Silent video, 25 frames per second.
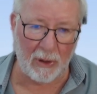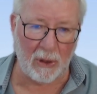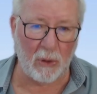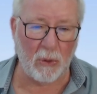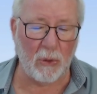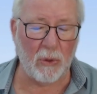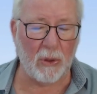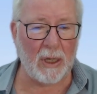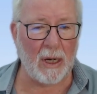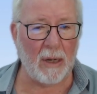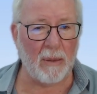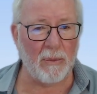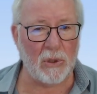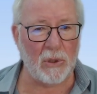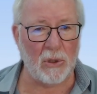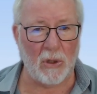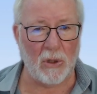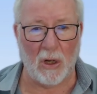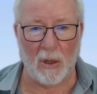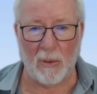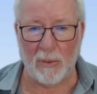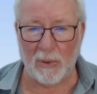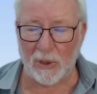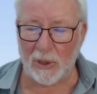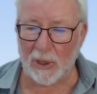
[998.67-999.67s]
you come to an
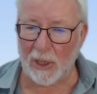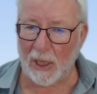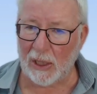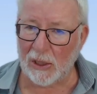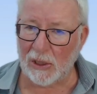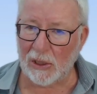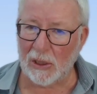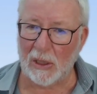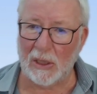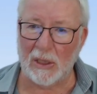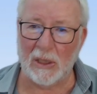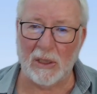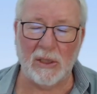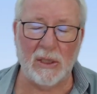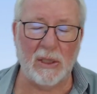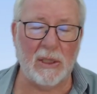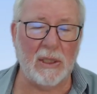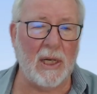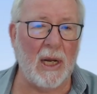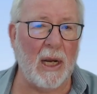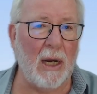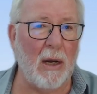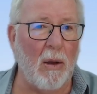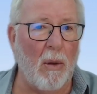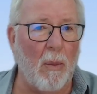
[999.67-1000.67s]
arbitration, it's
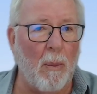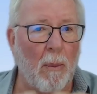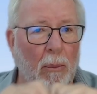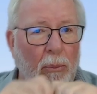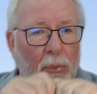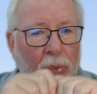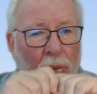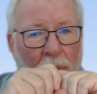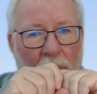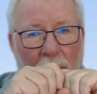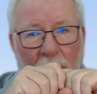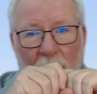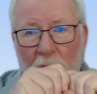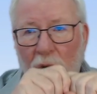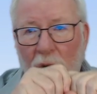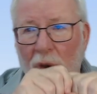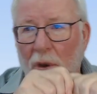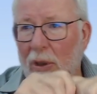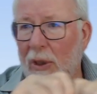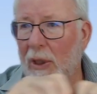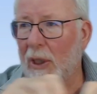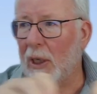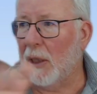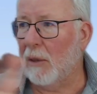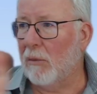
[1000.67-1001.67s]
just like a bull
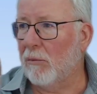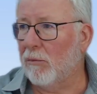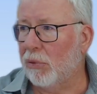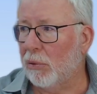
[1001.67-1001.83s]
shotgun.